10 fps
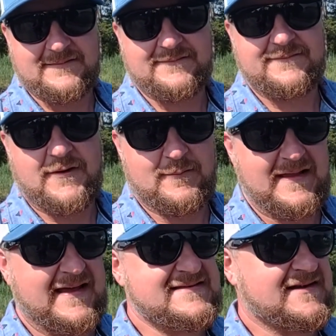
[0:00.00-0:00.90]
and
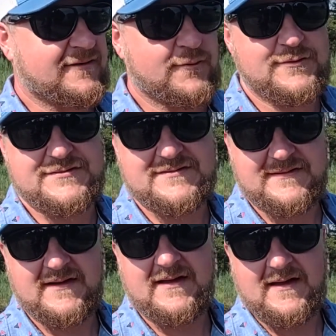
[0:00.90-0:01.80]
farmlands, and of course
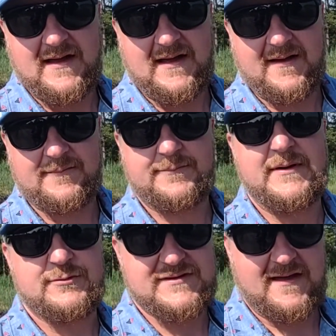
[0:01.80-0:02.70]

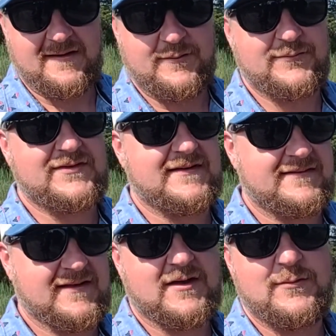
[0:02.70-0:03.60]
people's homes and
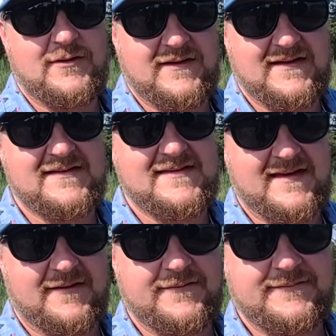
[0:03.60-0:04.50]
the community
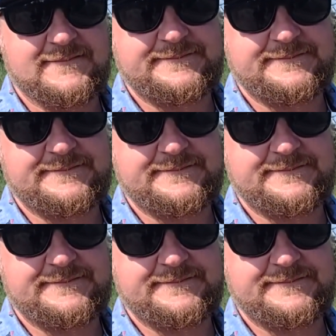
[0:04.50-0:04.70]
itself.